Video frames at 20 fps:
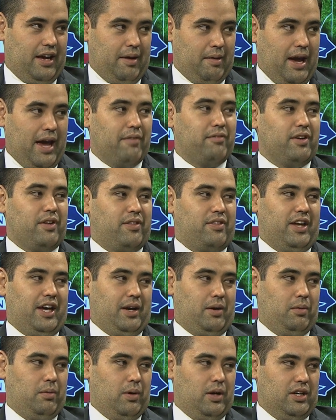
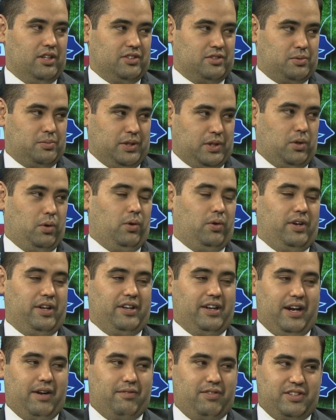Everything was recorded,
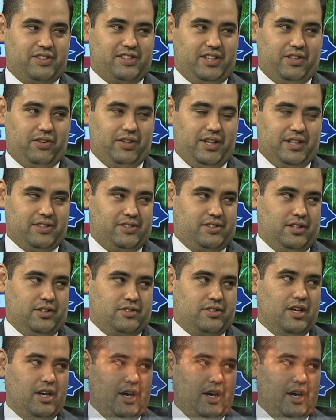every single instance.